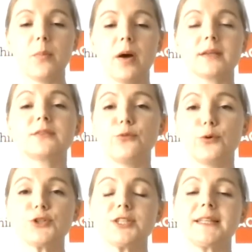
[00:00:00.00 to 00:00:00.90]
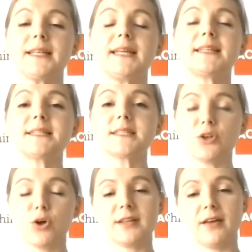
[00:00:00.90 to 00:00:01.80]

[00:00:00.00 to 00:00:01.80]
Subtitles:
but unfortunately it is not